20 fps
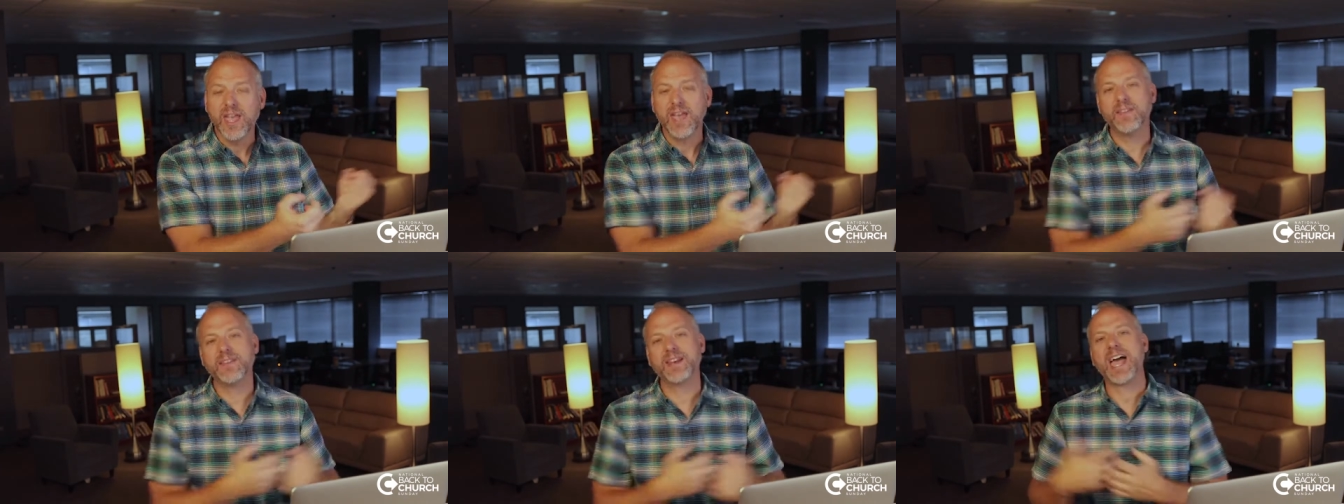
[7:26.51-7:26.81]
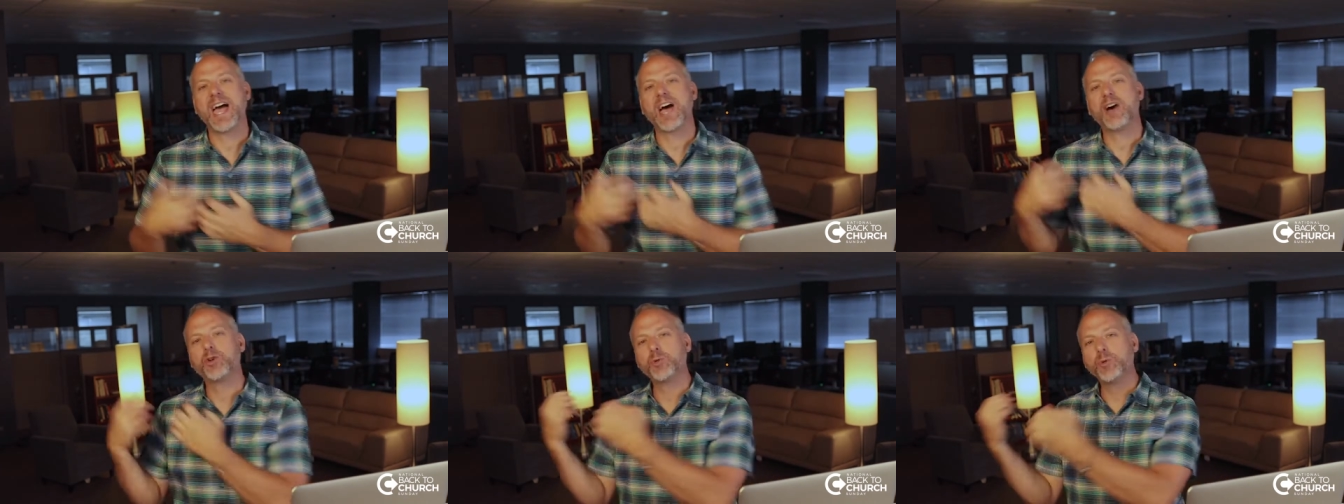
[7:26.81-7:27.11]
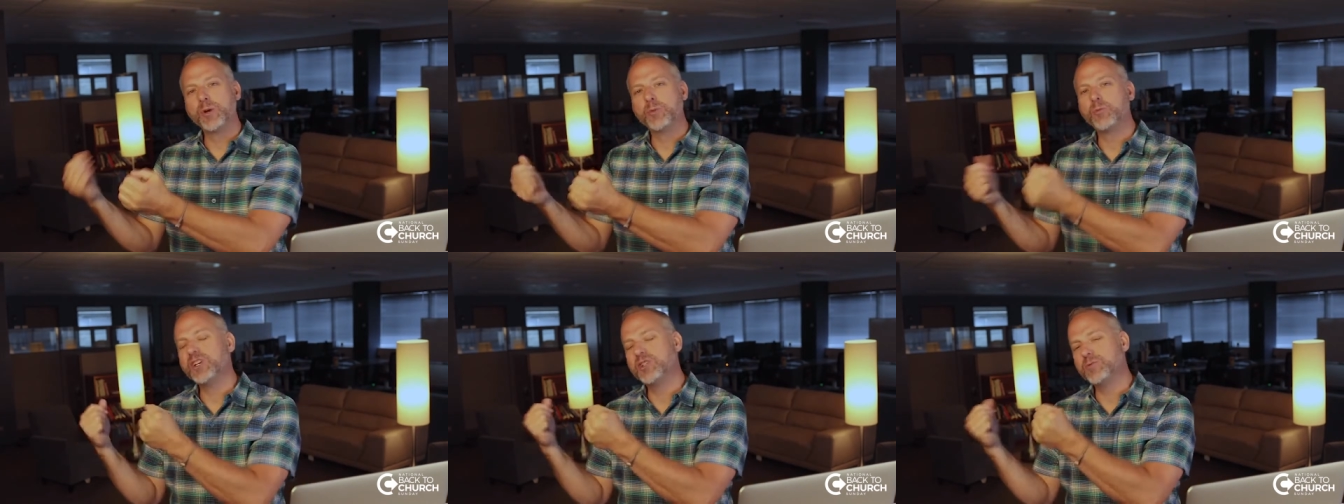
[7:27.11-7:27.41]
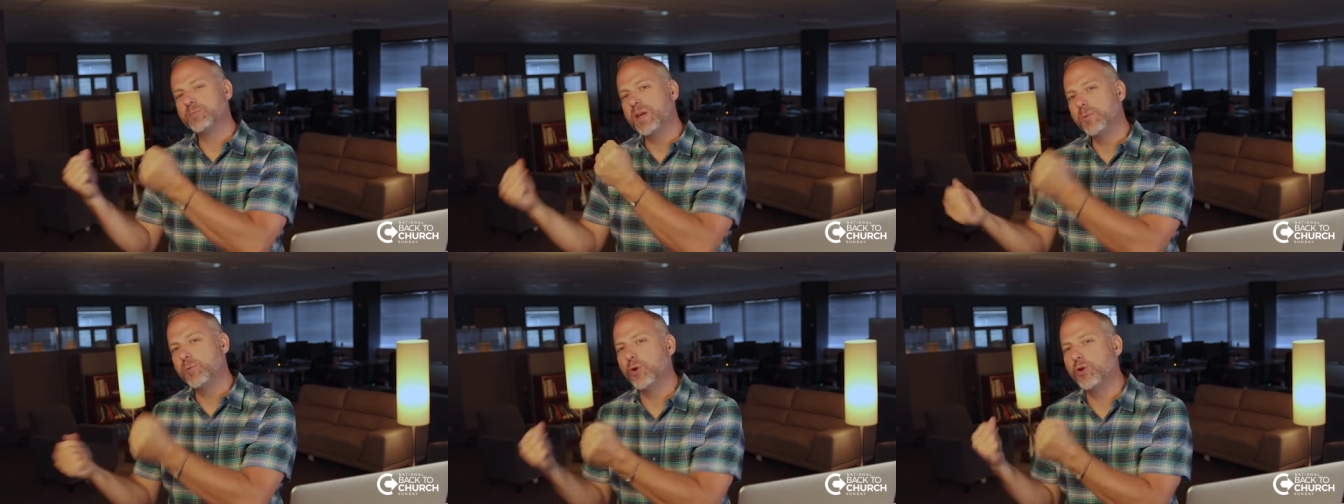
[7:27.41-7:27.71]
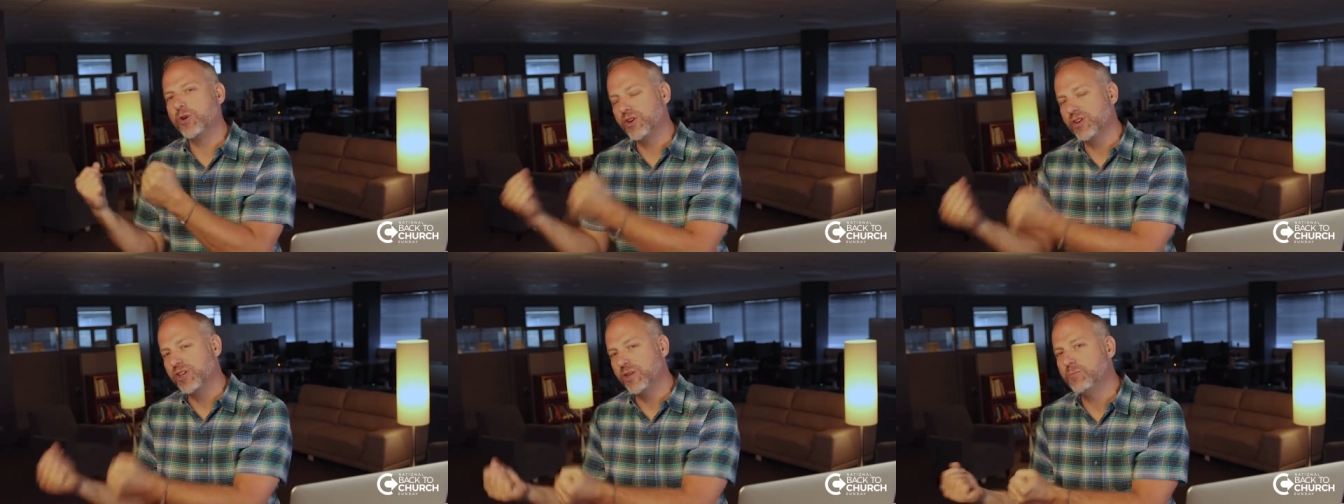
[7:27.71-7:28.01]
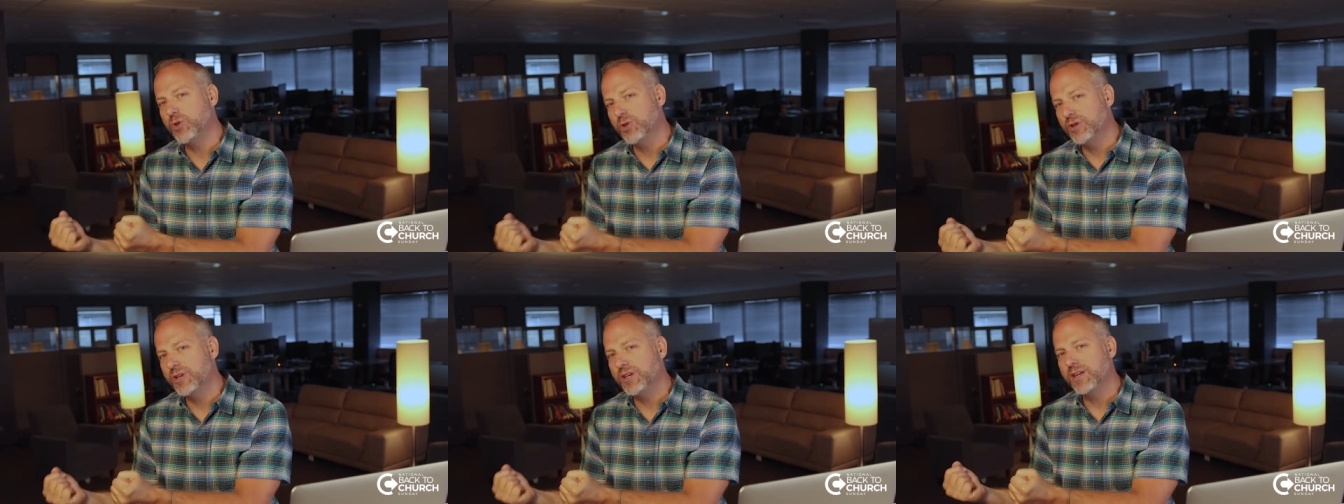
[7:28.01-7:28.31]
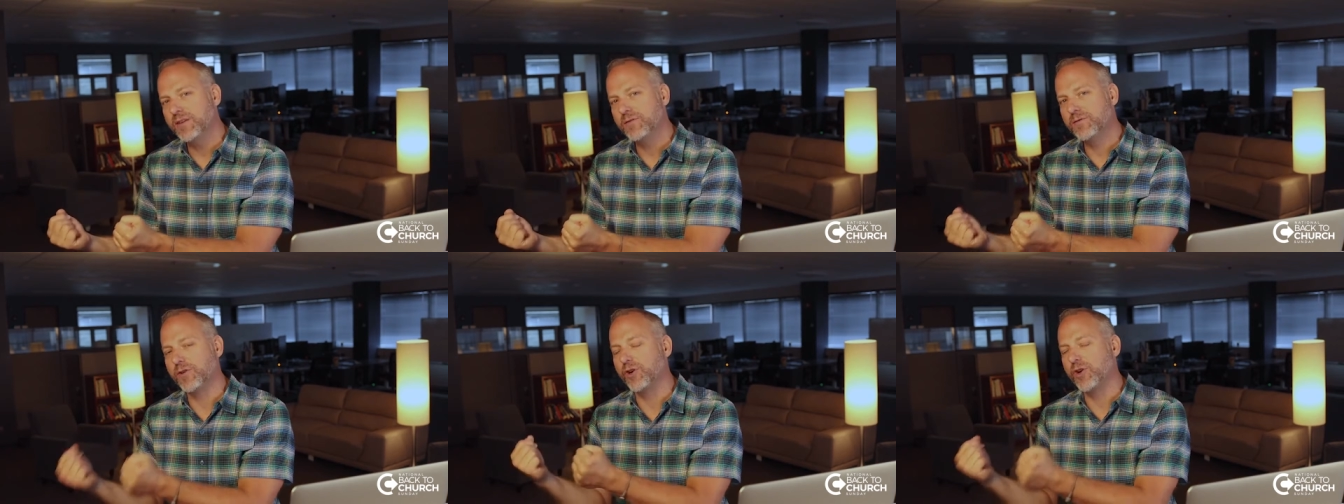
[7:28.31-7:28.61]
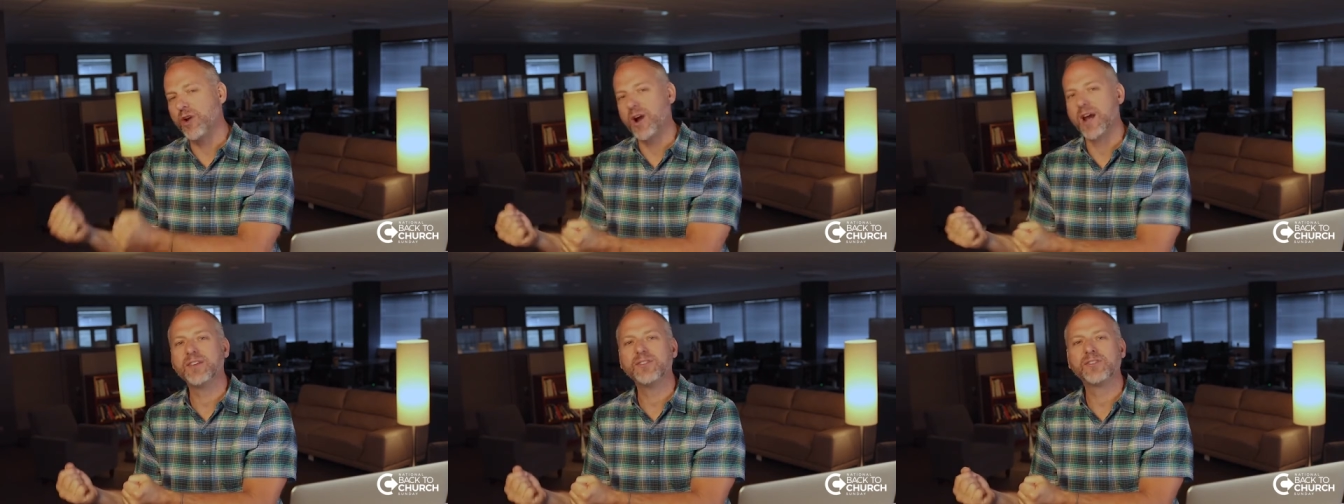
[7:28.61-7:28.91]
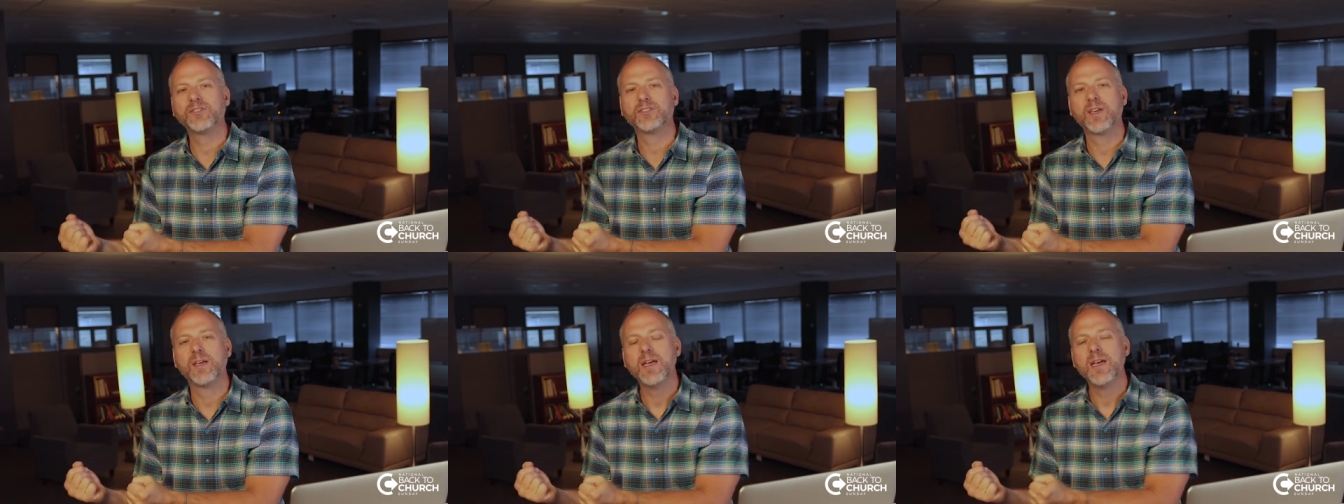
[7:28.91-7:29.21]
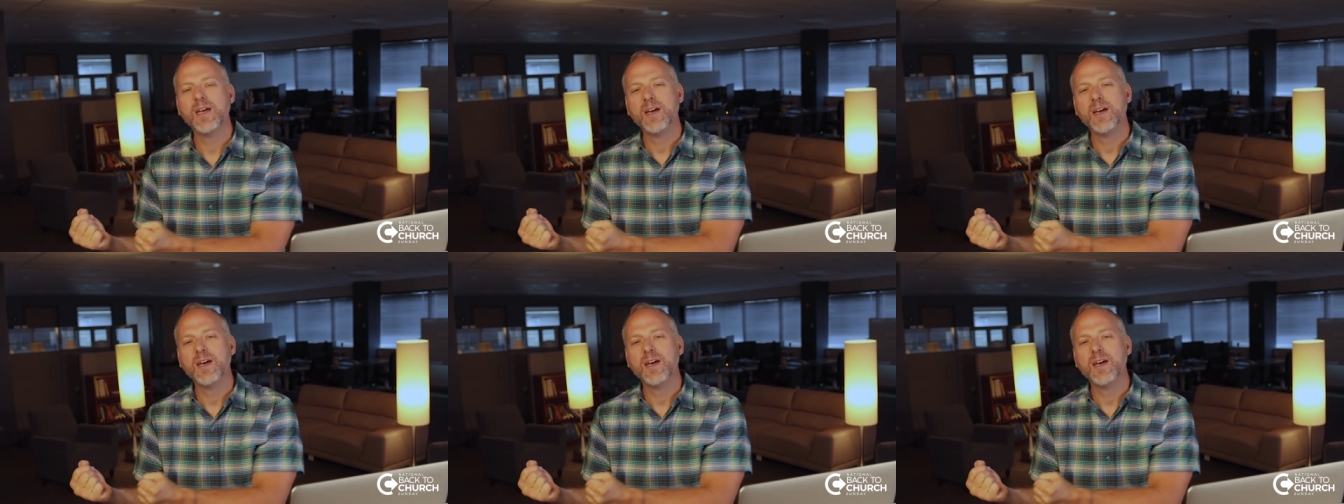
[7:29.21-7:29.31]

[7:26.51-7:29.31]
And how do we reach people in our community for Christ?